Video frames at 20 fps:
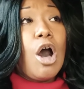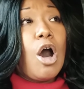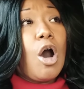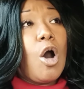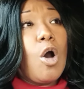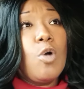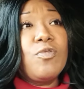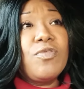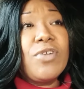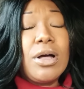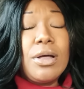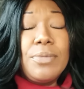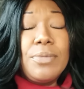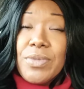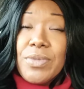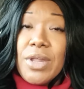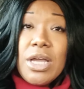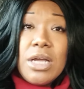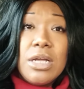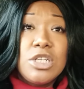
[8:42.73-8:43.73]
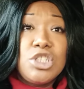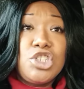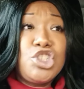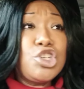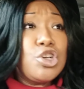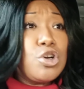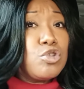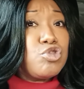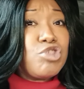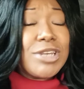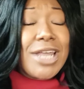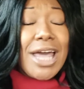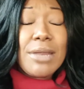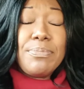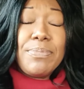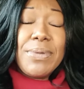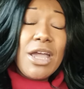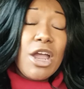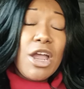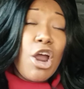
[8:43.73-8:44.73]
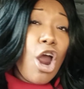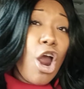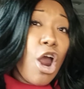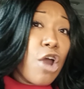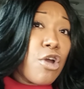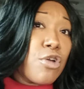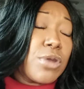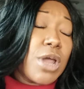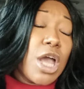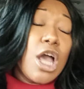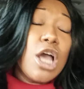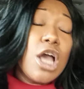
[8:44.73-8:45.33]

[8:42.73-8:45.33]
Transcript: over children that are being hurt.